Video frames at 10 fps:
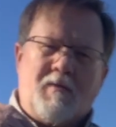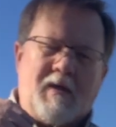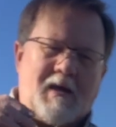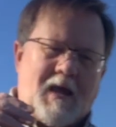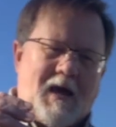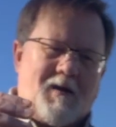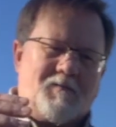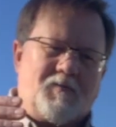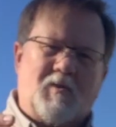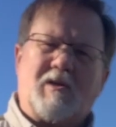that
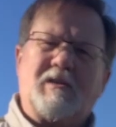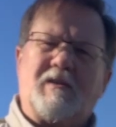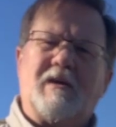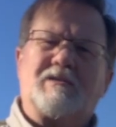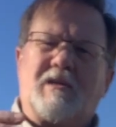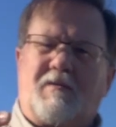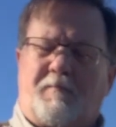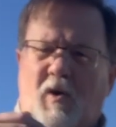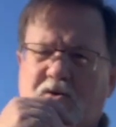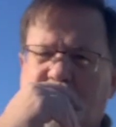have looked at this, that have
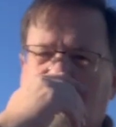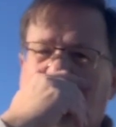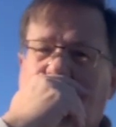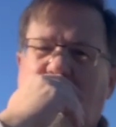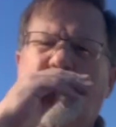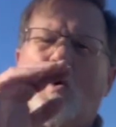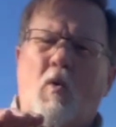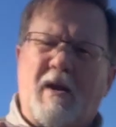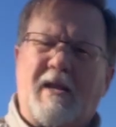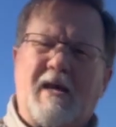purchased it, they know
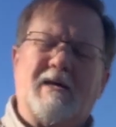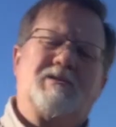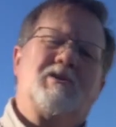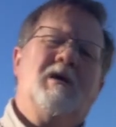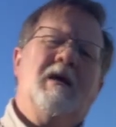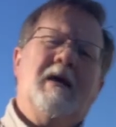what it is,